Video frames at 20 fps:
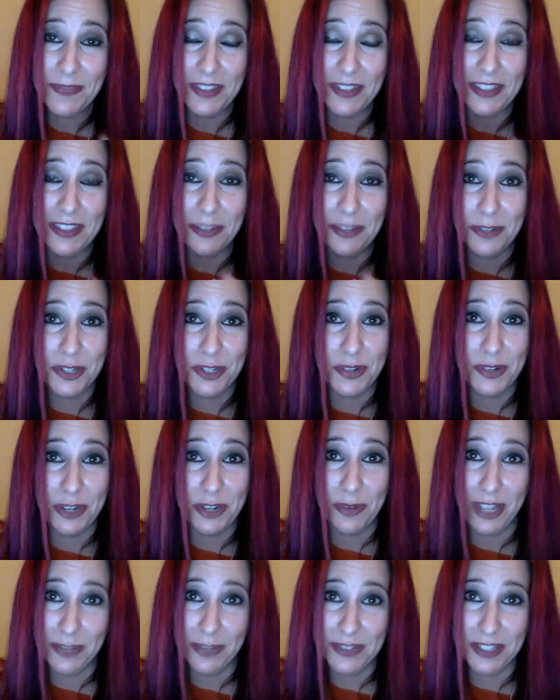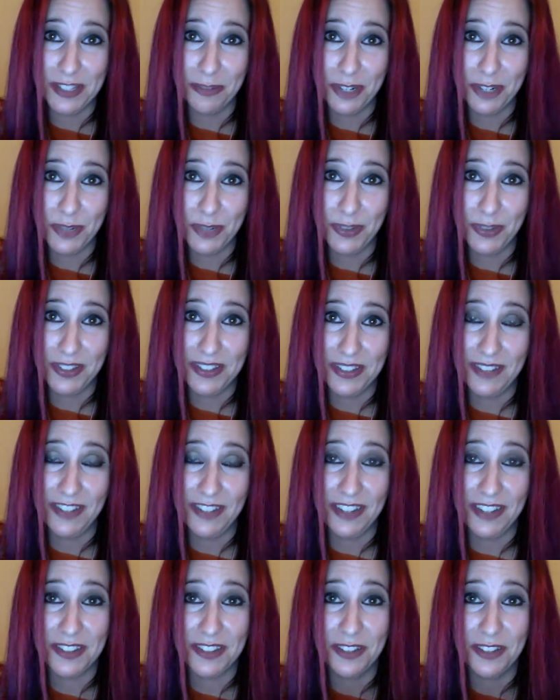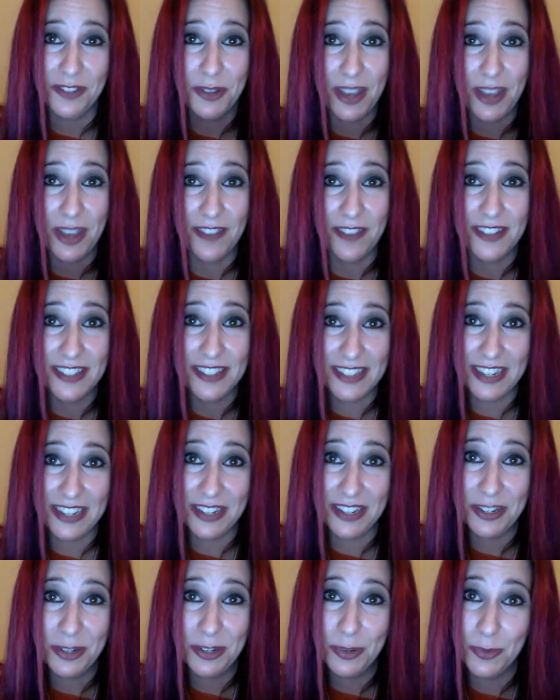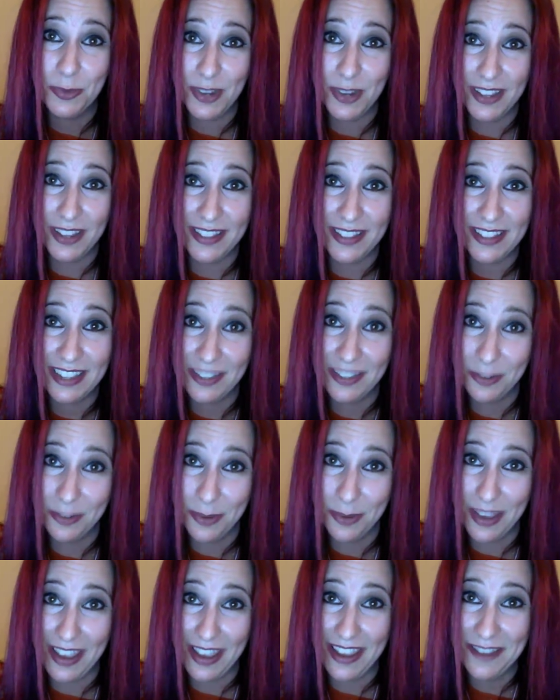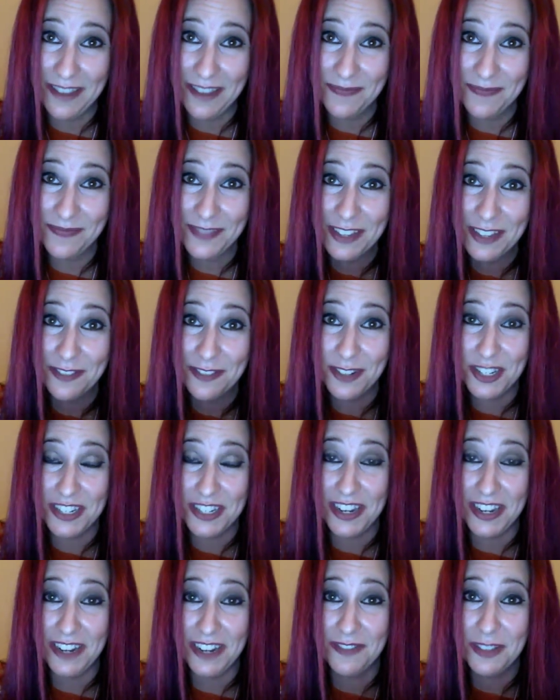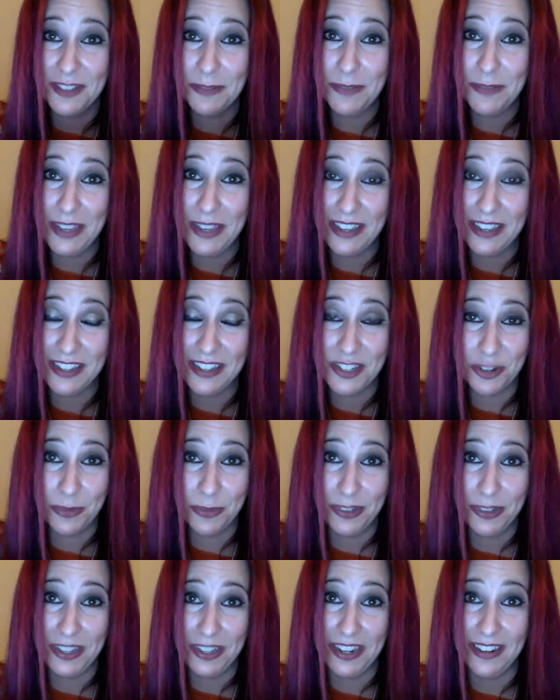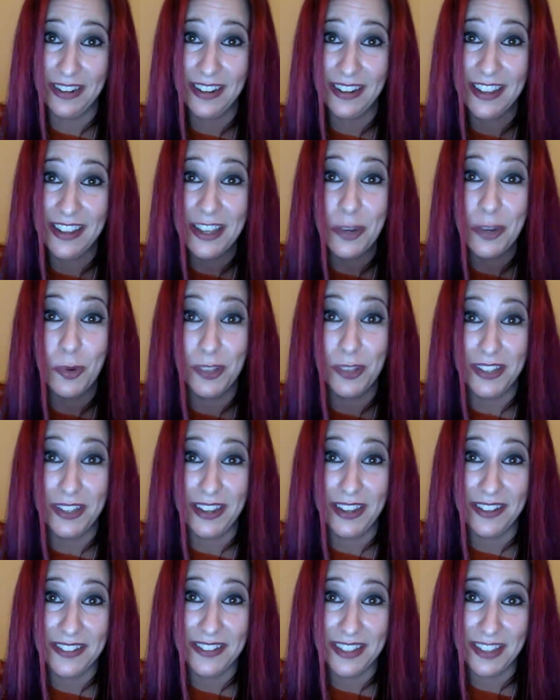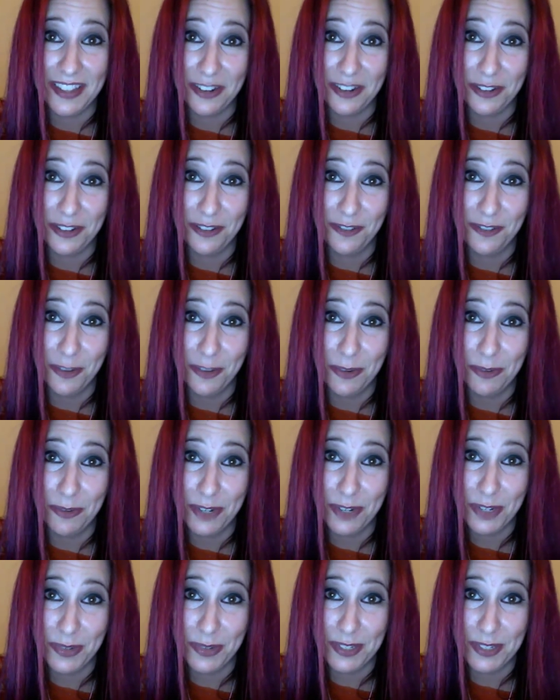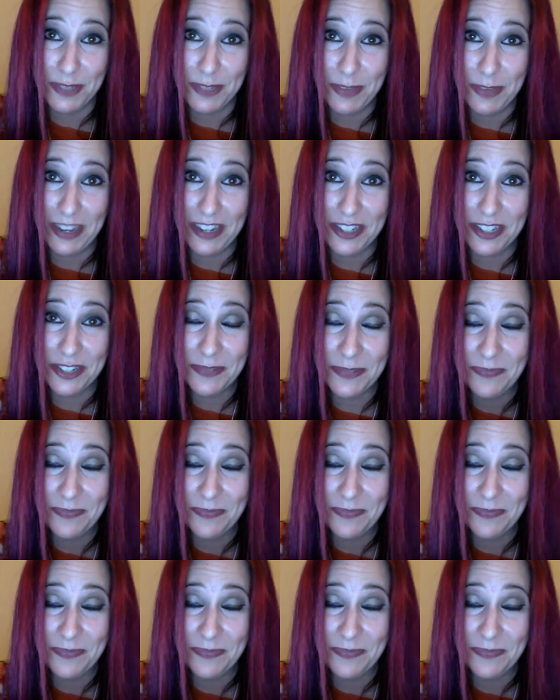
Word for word: They were doing it while I was in the ritual this evening. So if you haven't seen who won the giveaway for tonight of the pink tourmaline, we'll announce it there in the Full Moon Ritualist page.